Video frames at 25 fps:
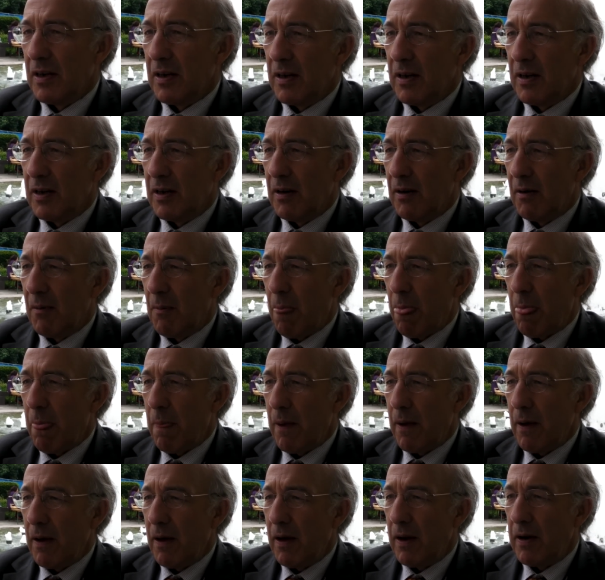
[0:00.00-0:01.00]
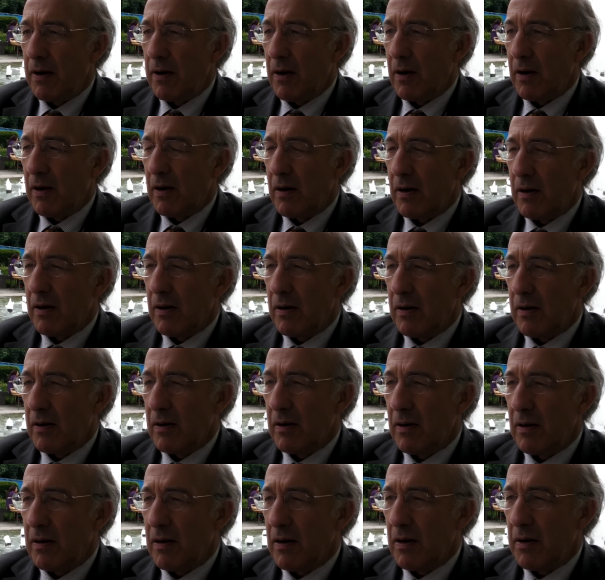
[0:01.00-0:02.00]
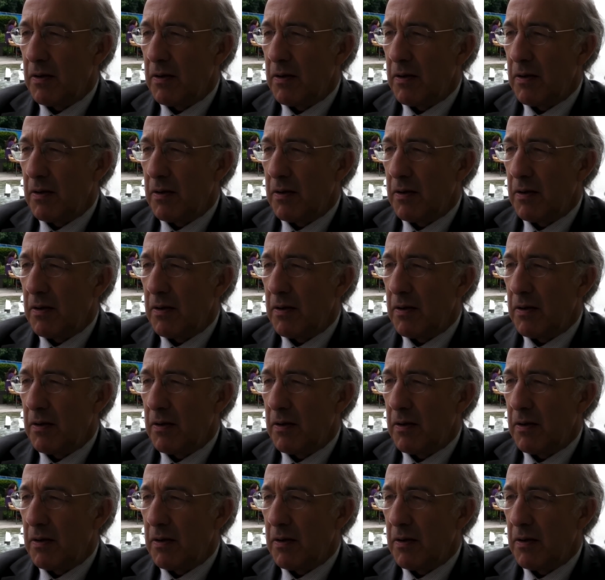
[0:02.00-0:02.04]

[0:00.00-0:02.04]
Um, and I,